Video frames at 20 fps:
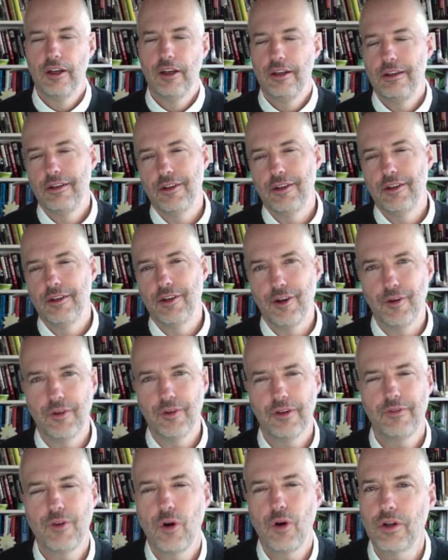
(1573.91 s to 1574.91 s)
you know
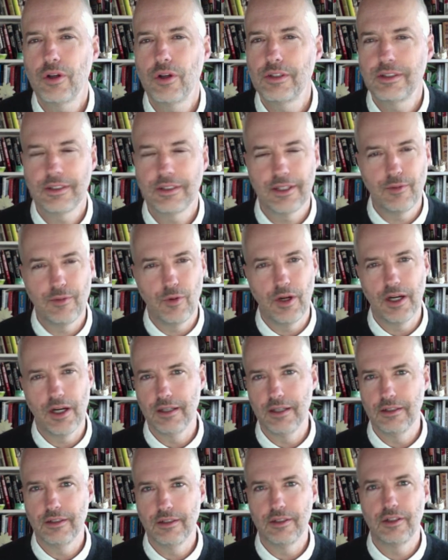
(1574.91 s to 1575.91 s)
of course they
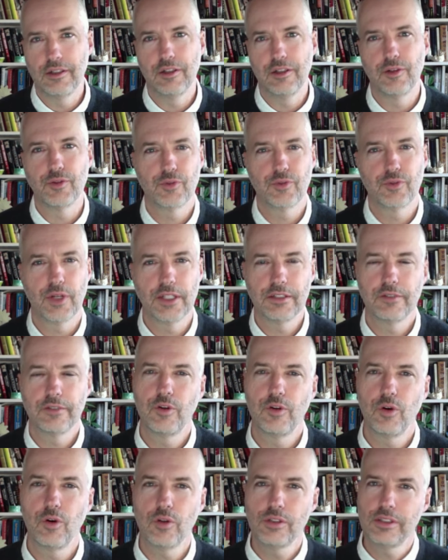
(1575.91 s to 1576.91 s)
want a close race
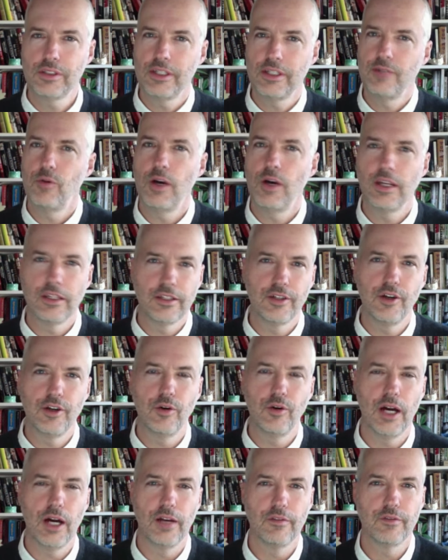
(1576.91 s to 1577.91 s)
of course they want it to
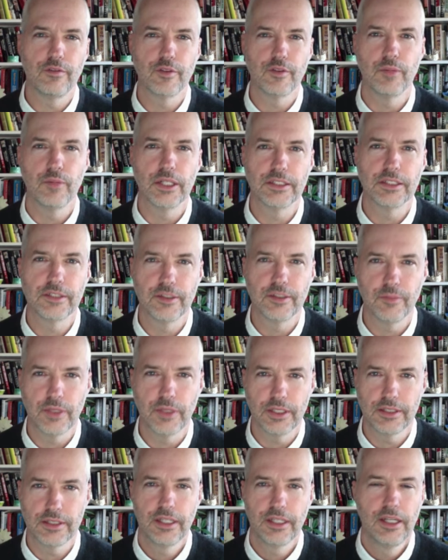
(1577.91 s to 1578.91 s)
go on for months and
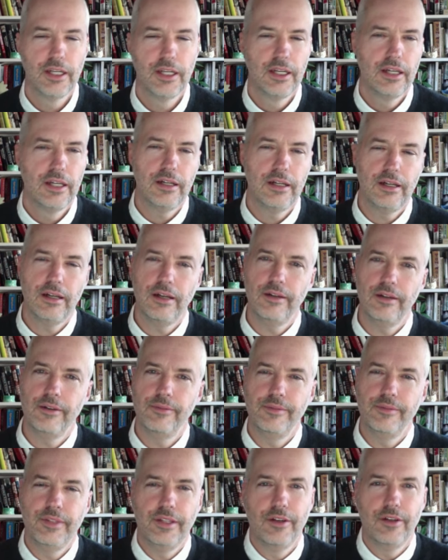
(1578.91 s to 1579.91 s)
months
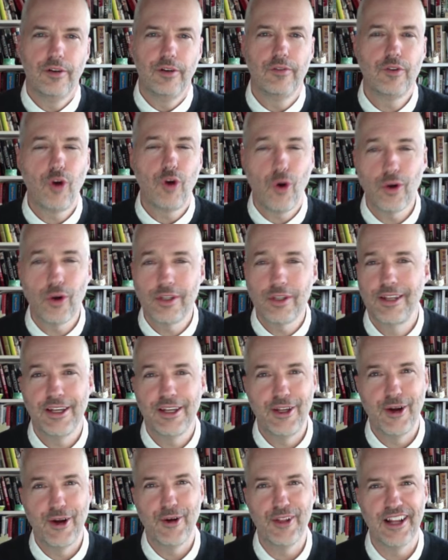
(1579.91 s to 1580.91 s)
uh, you know of course
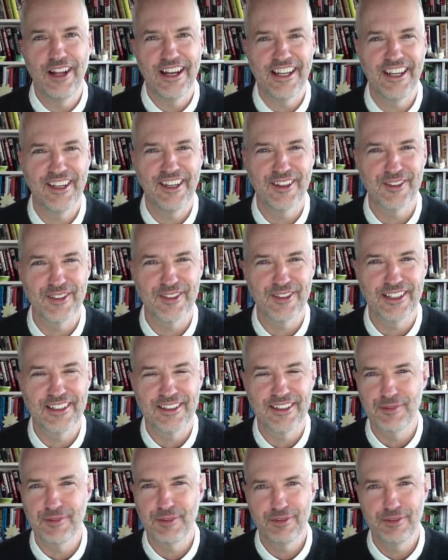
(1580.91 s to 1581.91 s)
they don't like hillary
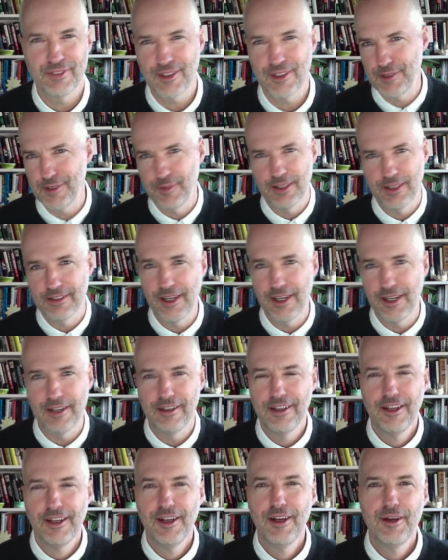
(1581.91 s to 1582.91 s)
clinton we've talked about
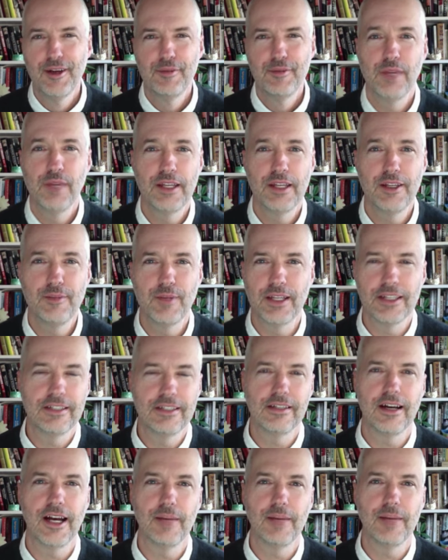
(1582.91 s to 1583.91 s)
that many many
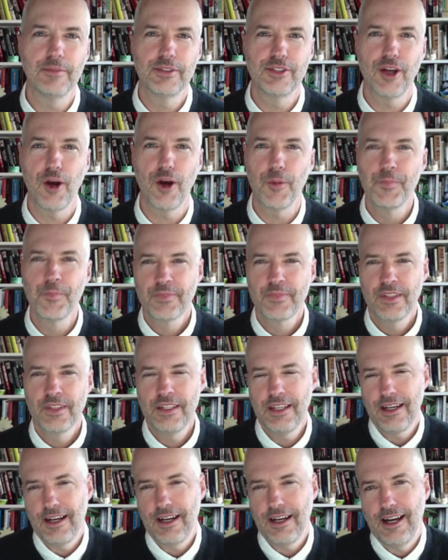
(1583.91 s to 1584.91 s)
times so
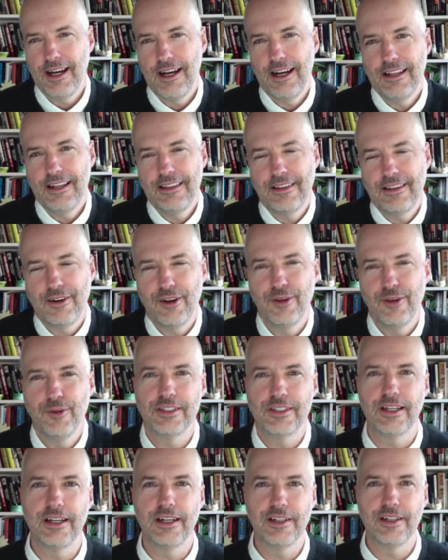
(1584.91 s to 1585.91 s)
yeah I, I thought it
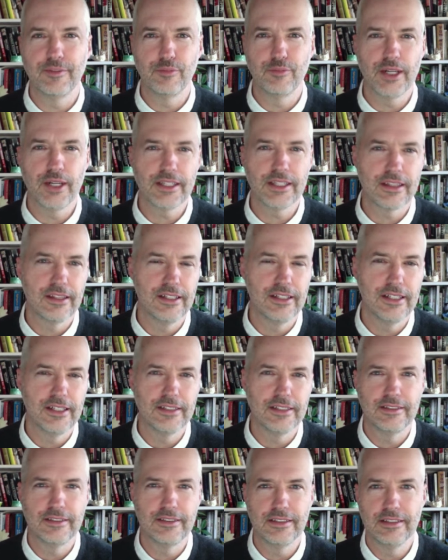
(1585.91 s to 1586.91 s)
was kind of
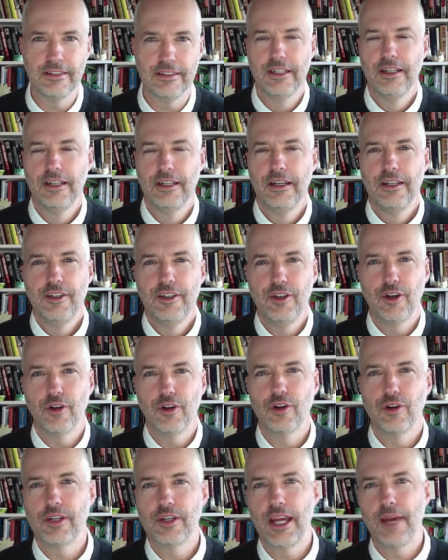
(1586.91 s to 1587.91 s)
breathless and you know
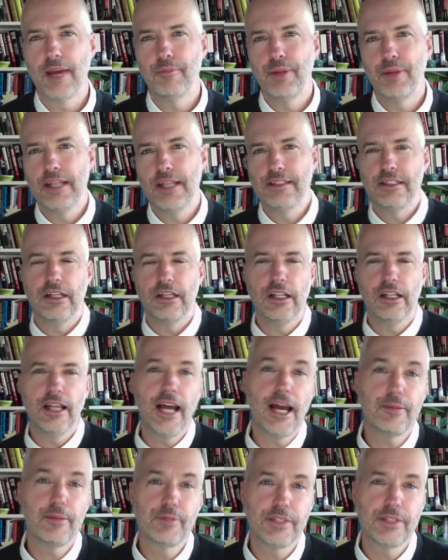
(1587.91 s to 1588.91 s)
her campaign's
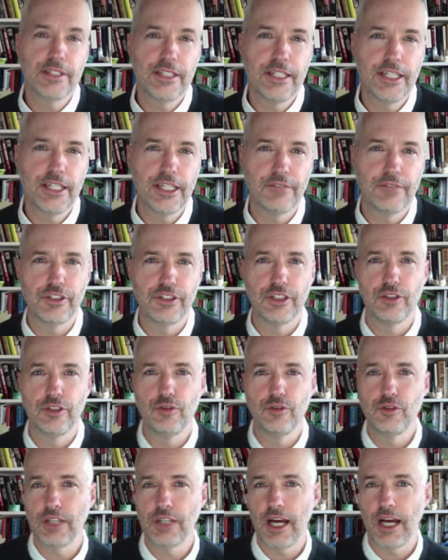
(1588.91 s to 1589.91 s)
collapsing if she
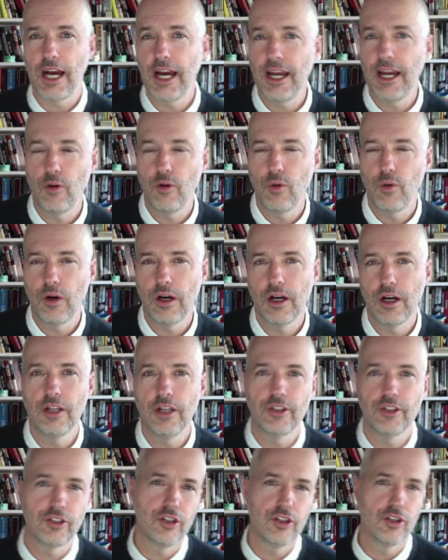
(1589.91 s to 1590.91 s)
loses
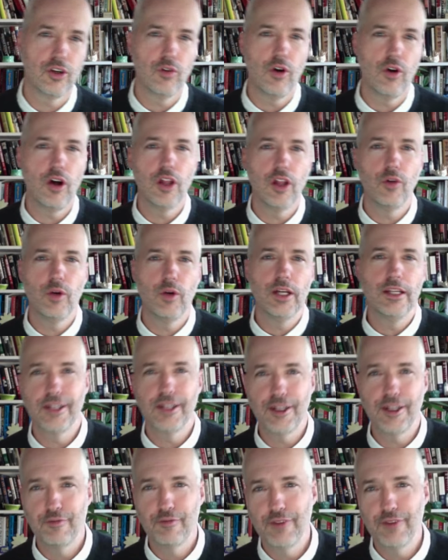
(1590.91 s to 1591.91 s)
iowa it's going to go all the way to
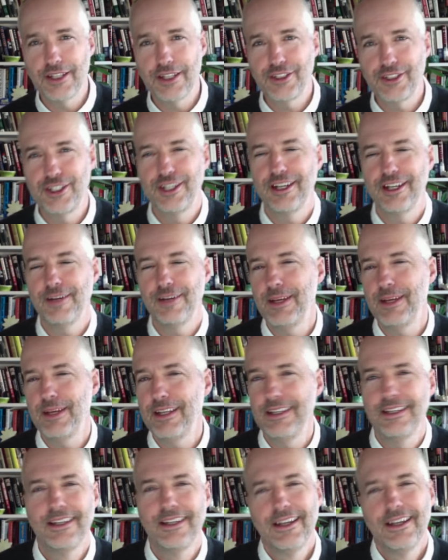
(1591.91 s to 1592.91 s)
the convention i
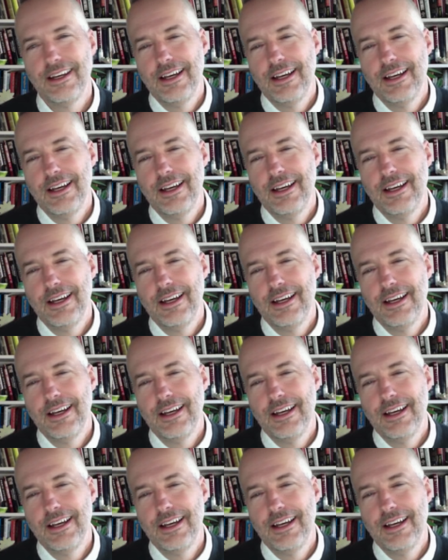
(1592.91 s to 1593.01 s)
mean